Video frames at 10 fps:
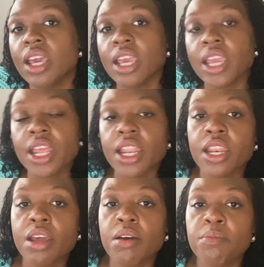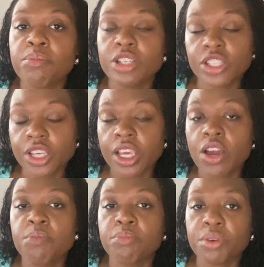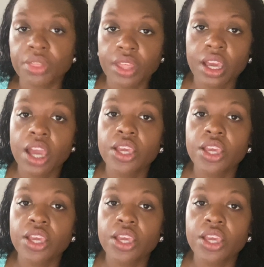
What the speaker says: in pushing and birthing